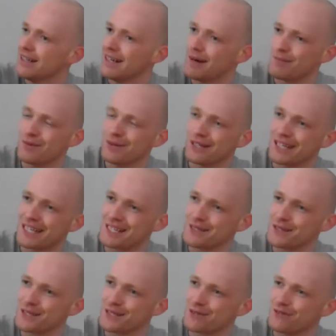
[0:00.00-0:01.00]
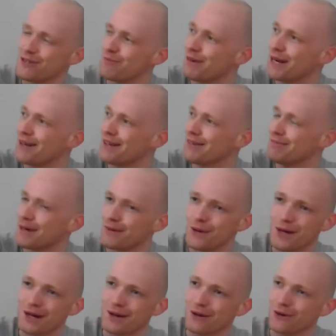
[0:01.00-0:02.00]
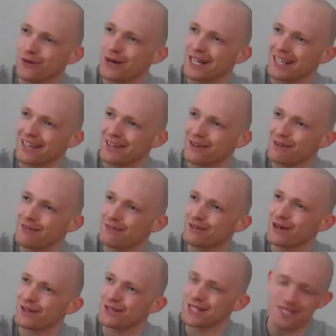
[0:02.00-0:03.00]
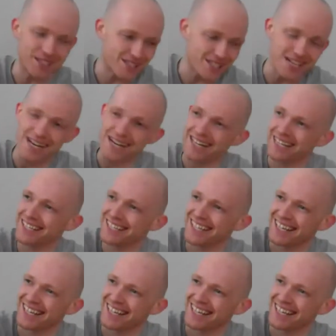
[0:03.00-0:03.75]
I'm pretty exhausted from my workout already. I don't know if I've got this in the tank.